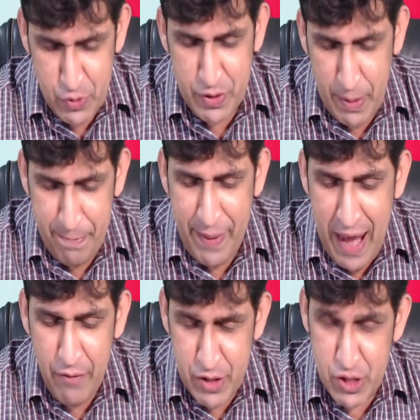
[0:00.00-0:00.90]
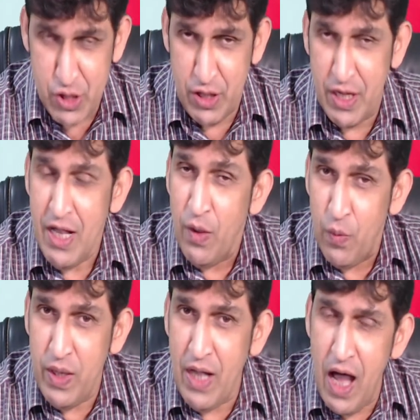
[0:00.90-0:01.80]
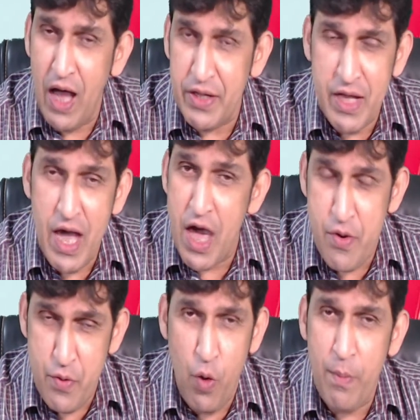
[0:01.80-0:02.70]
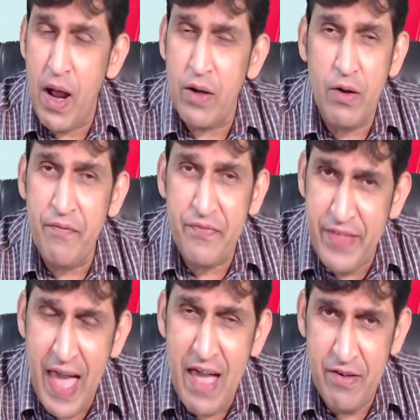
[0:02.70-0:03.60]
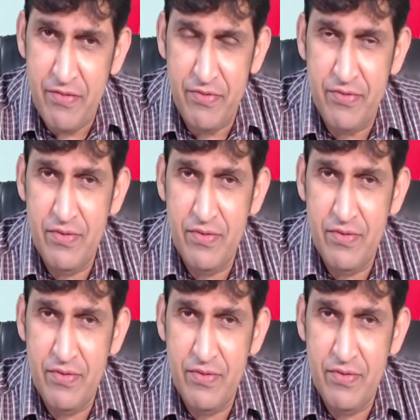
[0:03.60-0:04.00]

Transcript: to the perishing, we are the aroma of death.